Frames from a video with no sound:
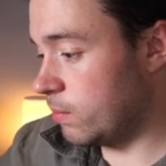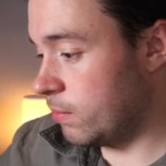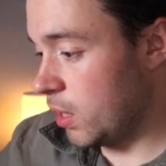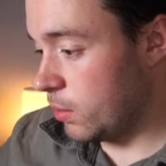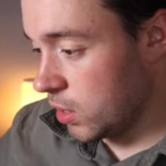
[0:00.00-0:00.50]

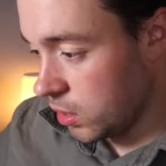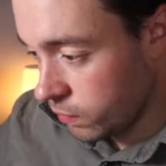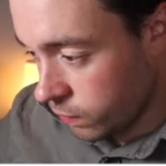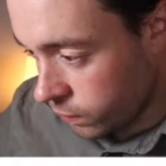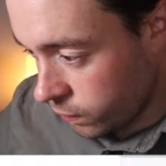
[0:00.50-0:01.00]
maybe
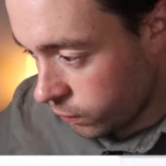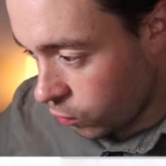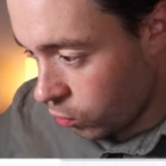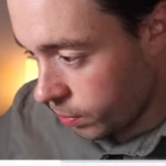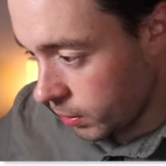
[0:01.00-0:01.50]

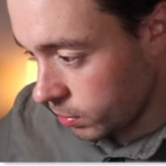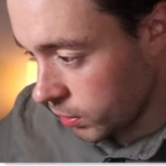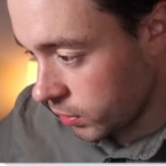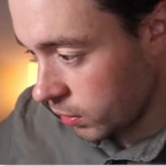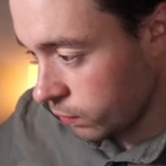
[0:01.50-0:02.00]
4 people, I
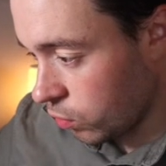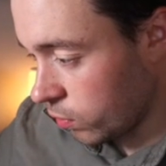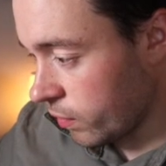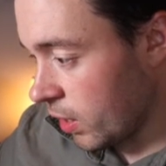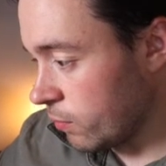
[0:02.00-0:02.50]
think, 4 or
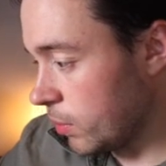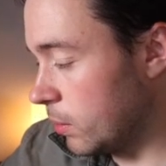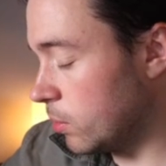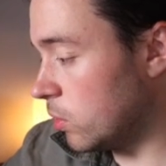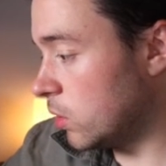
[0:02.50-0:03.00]
5
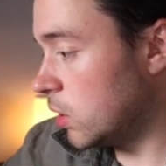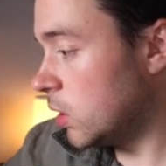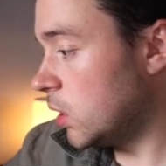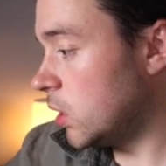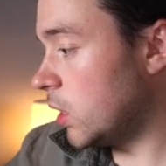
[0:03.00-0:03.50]
people
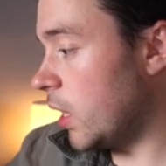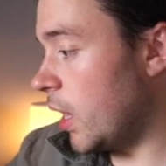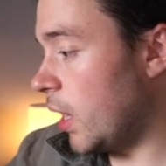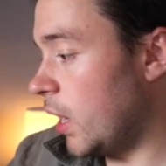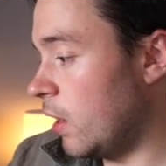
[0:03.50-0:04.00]

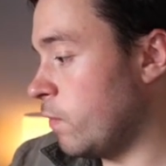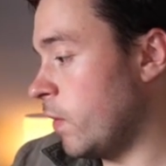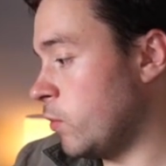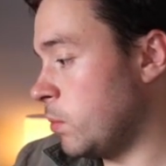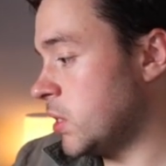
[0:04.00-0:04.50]
in at
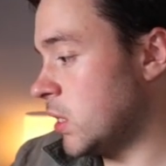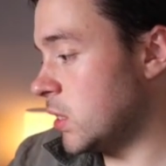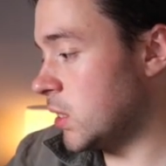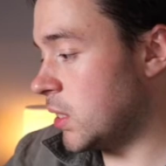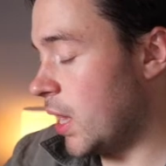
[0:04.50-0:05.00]
50% of
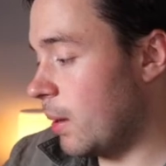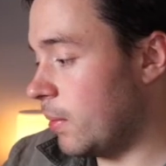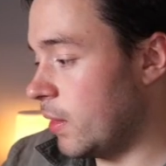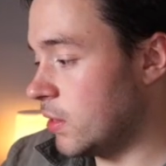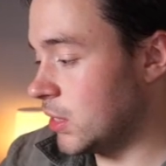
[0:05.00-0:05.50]
the time,
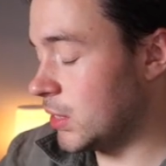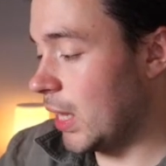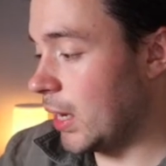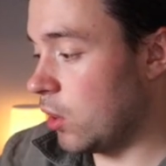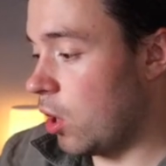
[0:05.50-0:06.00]
and then there's a
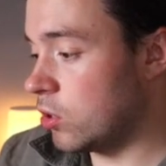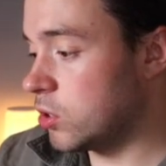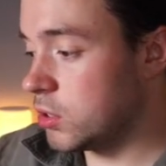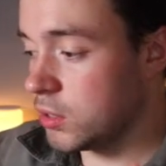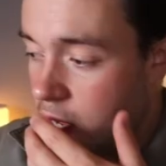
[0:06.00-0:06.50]
slight
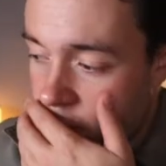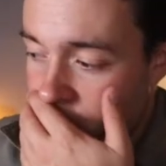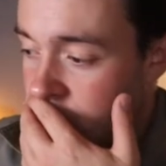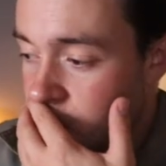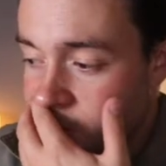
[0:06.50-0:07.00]
loss at
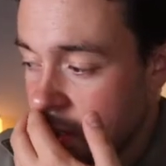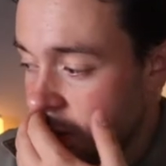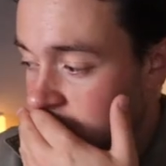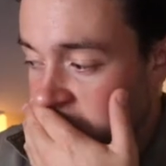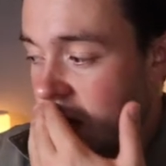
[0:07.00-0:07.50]
50%
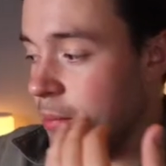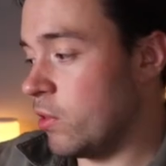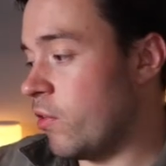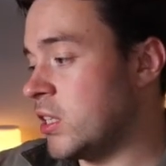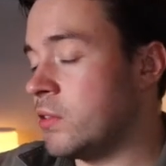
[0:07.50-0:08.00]
of the time with
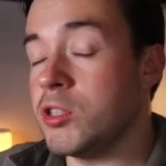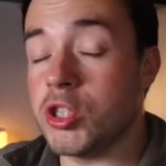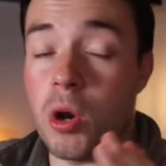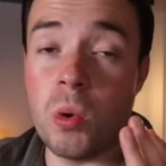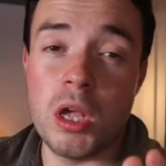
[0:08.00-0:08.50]
the rest of it.
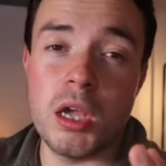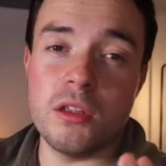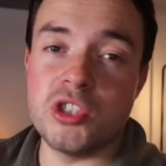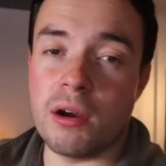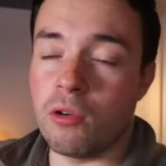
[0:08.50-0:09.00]
So
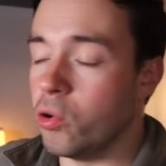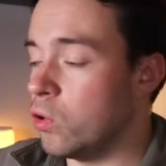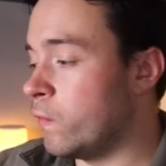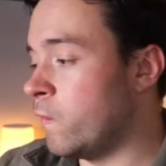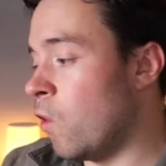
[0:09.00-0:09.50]
the general rule
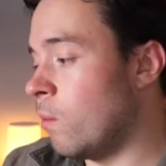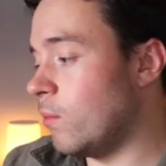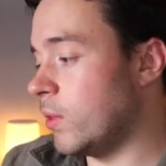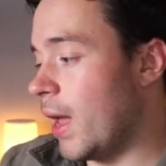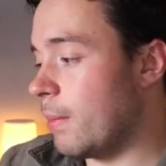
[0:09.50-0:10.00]
of thumb
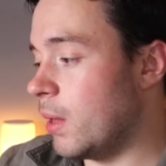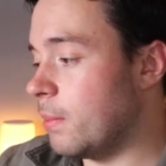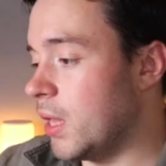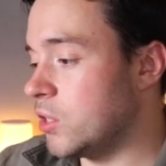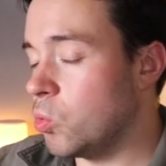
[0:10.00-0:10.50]
with Airbnb
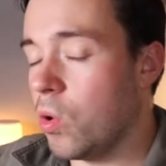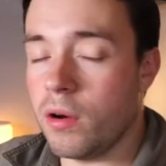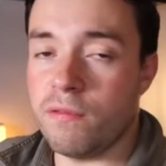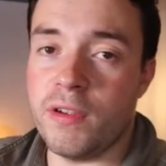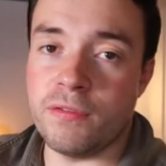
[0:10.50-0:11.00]
is you
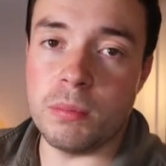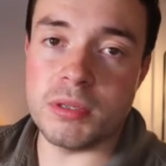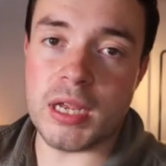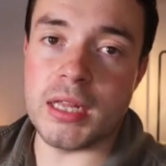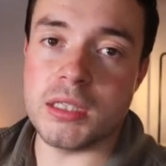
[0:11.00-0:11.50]
want
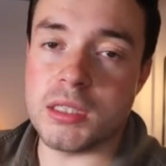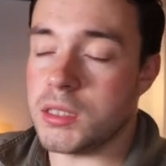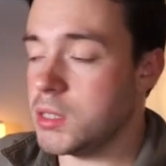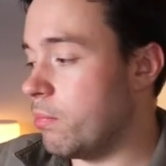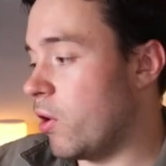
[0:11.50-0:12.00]
50%
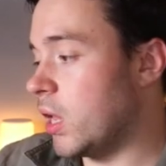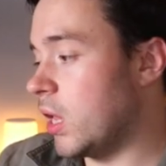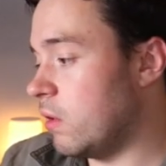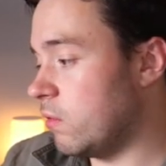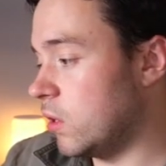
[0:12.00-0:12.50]
to break
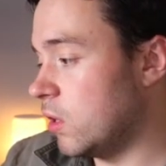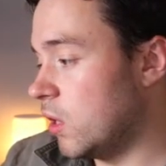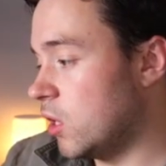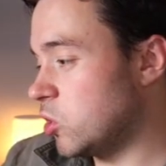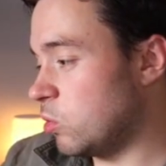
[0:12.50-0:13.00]
even.
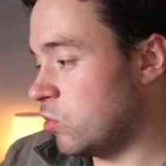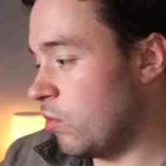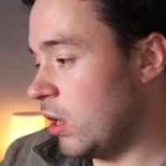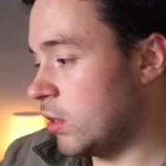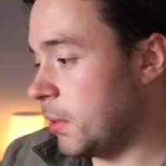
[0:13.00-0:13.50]
So it's
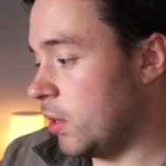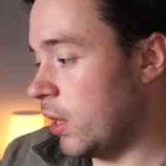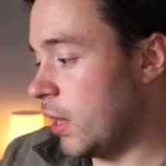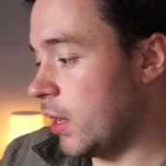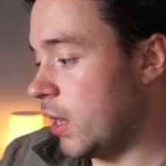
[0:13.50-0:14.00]
around about
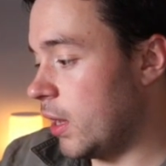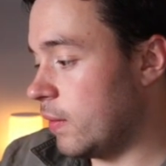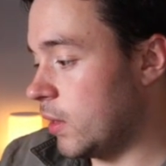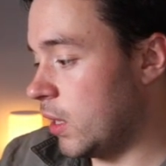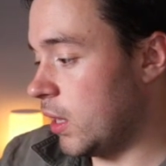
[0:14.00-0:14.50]
that there,
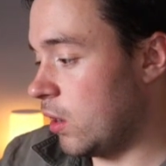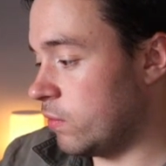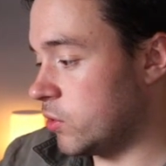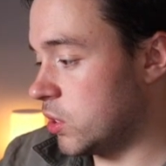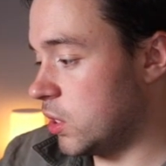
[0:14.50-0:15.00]
and then
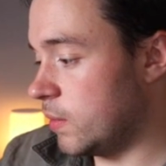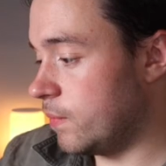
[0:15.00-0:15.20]
obviously